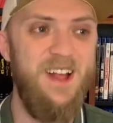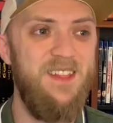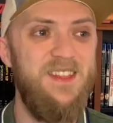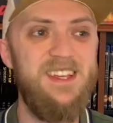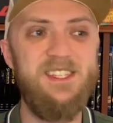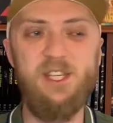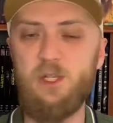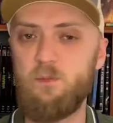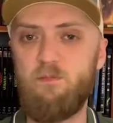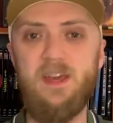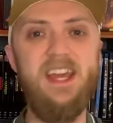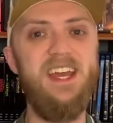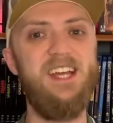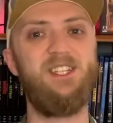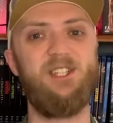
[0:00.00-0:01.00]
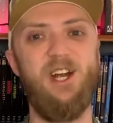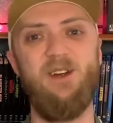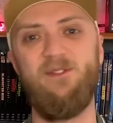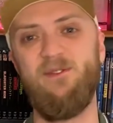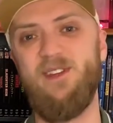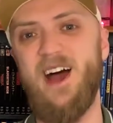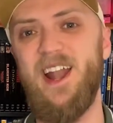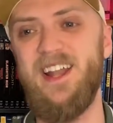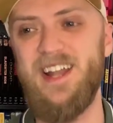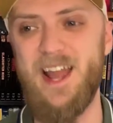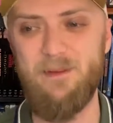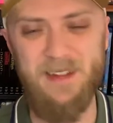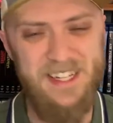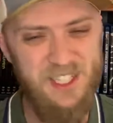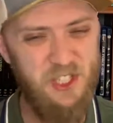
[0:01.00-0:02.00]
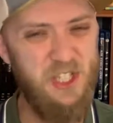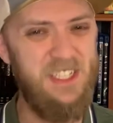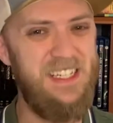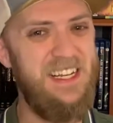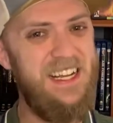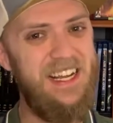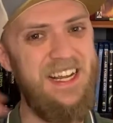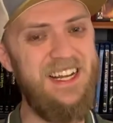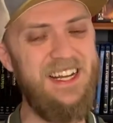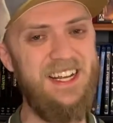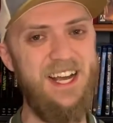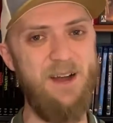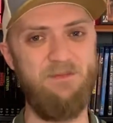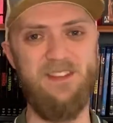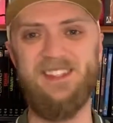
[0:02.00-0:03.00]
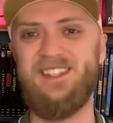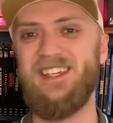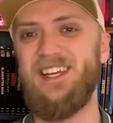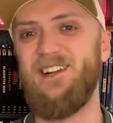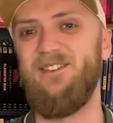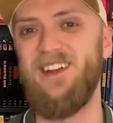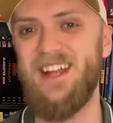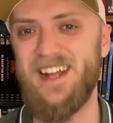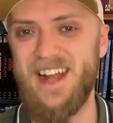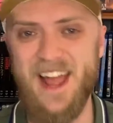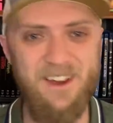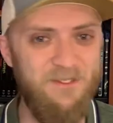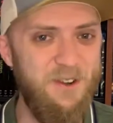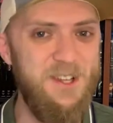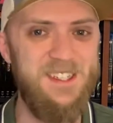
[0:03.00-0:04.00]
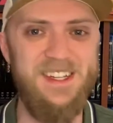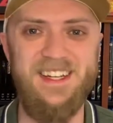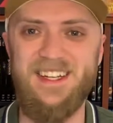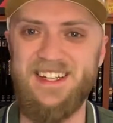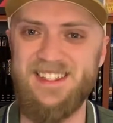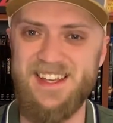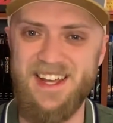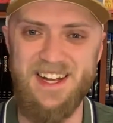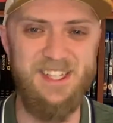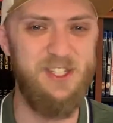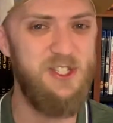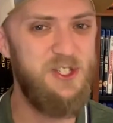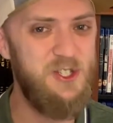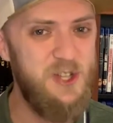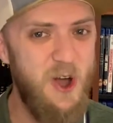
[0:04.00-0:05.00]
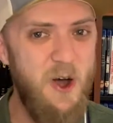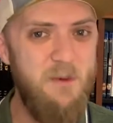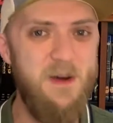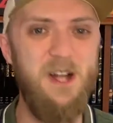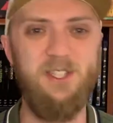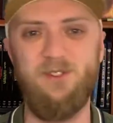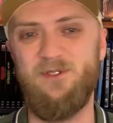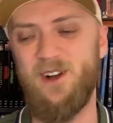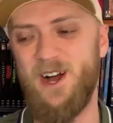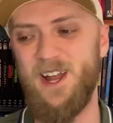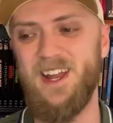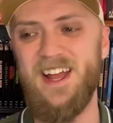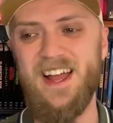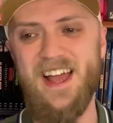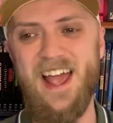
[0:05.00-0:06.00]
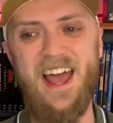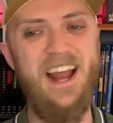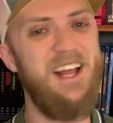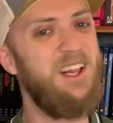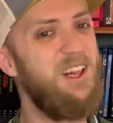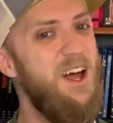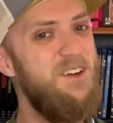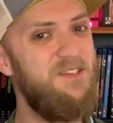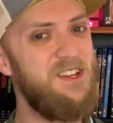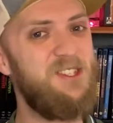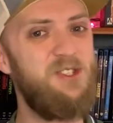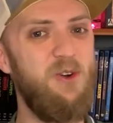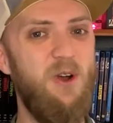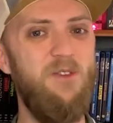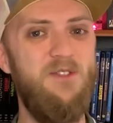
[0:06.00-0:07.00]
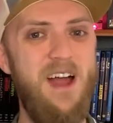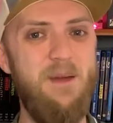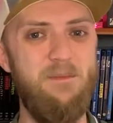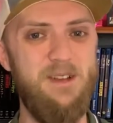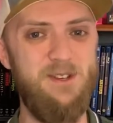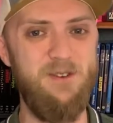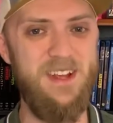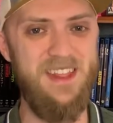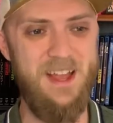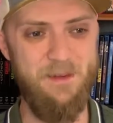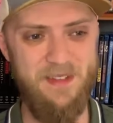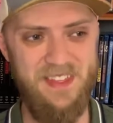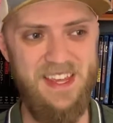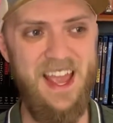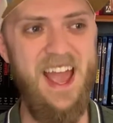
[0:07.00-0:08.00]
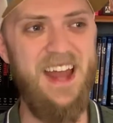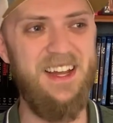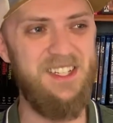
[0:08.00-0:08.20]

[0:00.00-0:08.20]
This is peak Sheriff of Nottingham. He's just eating up the scenery in every scene he's in. It's so much fun. And I love the sword fight between them at the end.